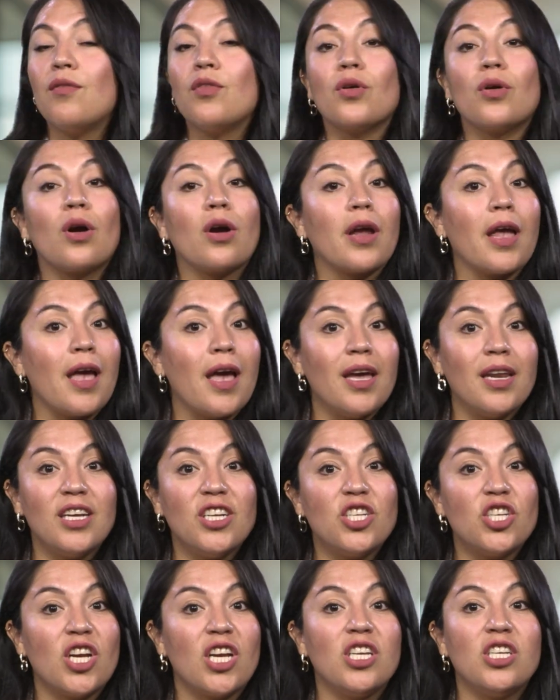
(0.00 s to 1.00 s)
if there are
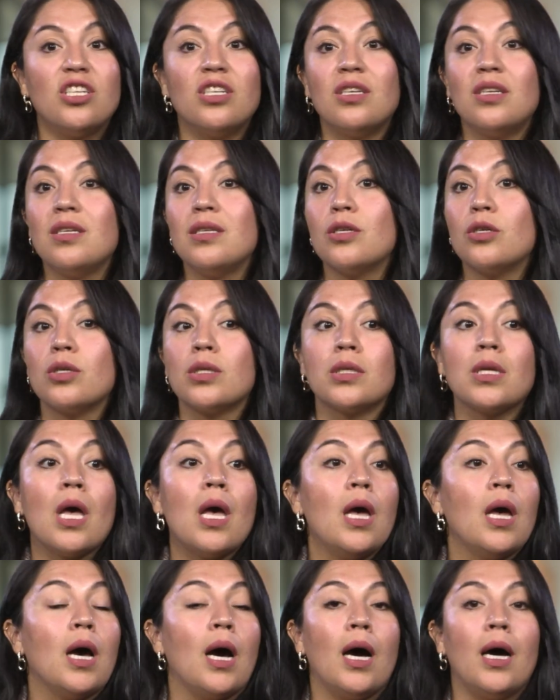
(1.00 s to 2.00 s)
any changes, there's
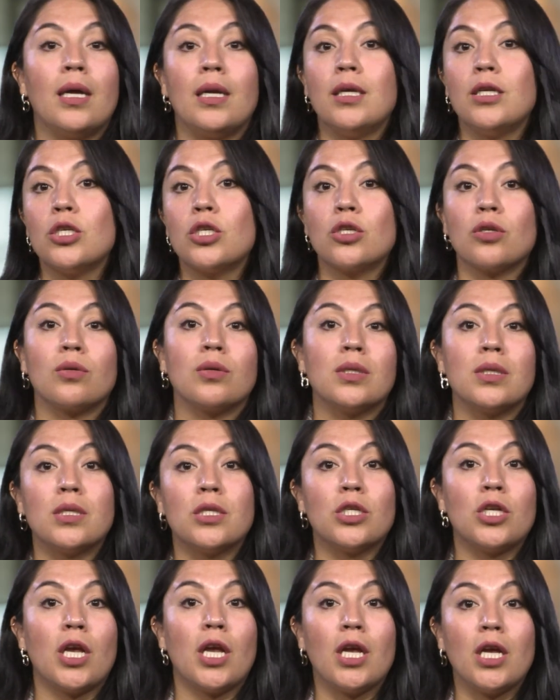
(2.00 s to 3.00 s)
an
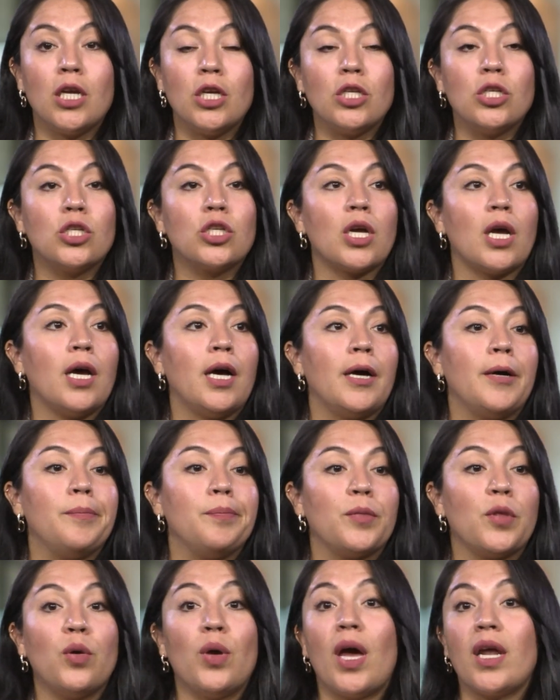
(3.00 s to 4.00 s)
insurance change,
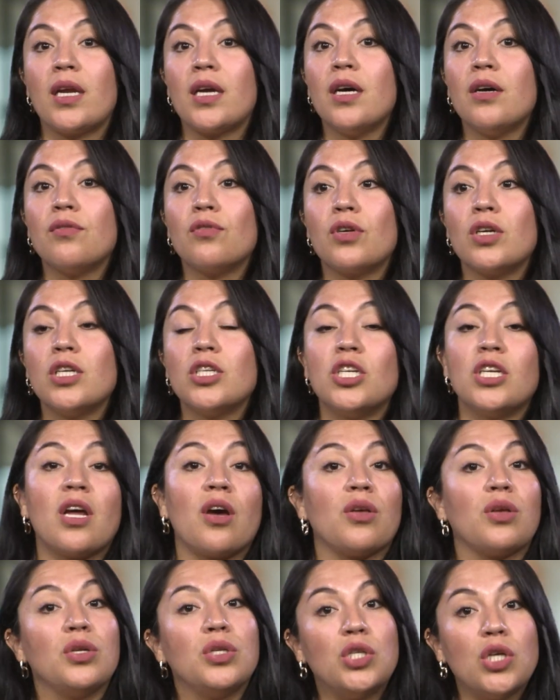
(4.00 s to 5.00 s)
you had coverage and
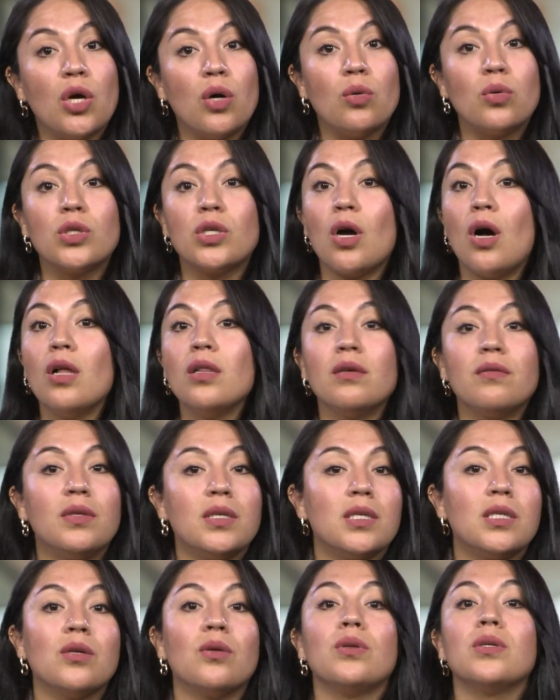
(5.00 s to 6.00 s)
now you don't, all of
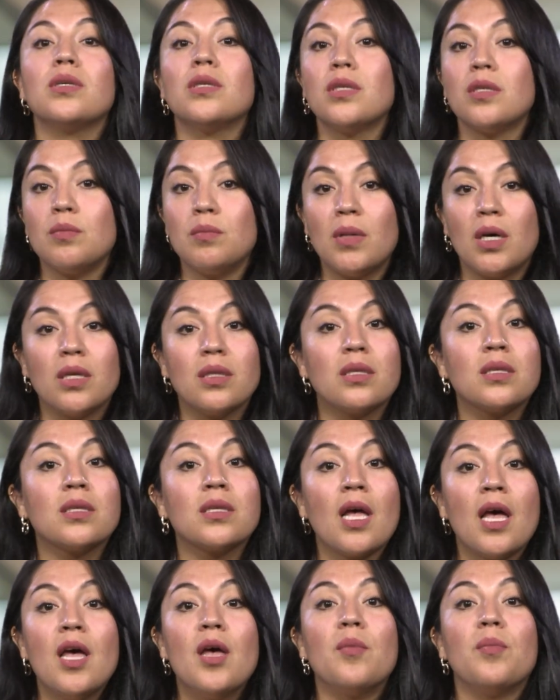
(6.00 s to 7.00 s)
these notices
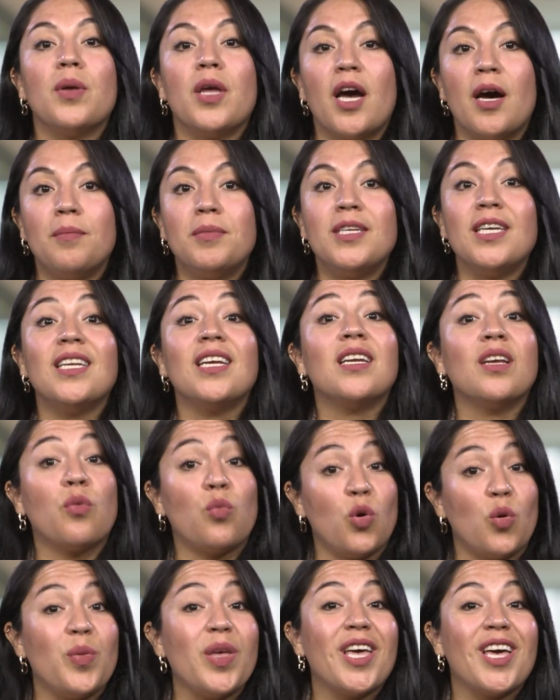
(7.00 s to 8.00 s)
must be updated,
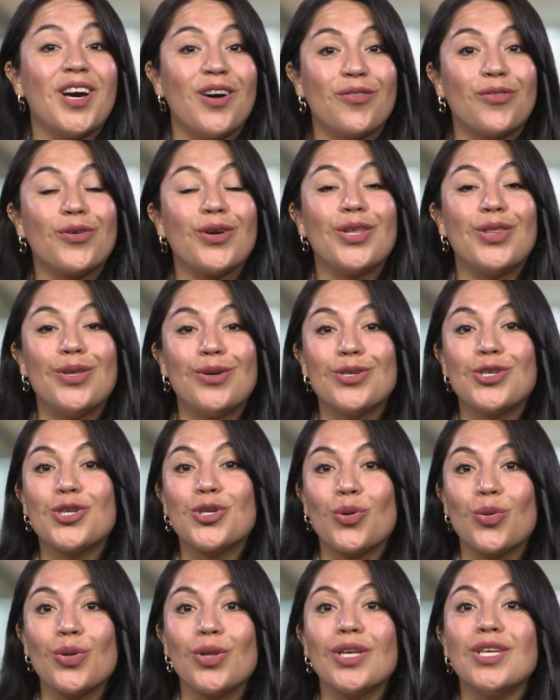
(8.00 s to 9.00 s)
and we'll be covering those
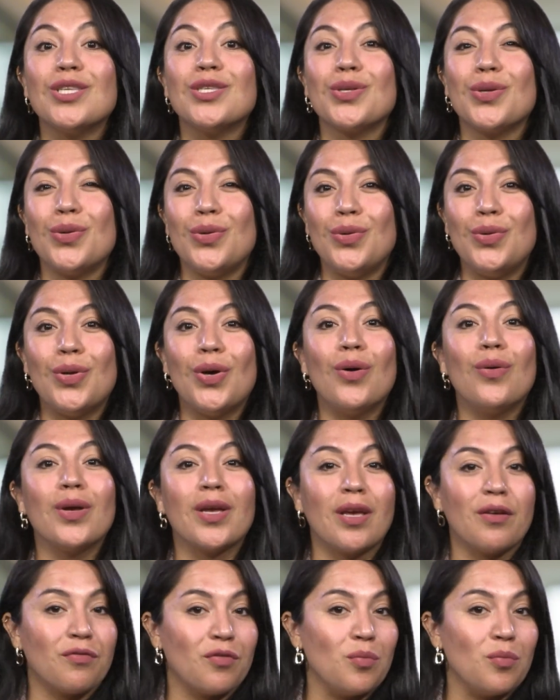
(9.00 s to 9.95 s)
shortly so you know and get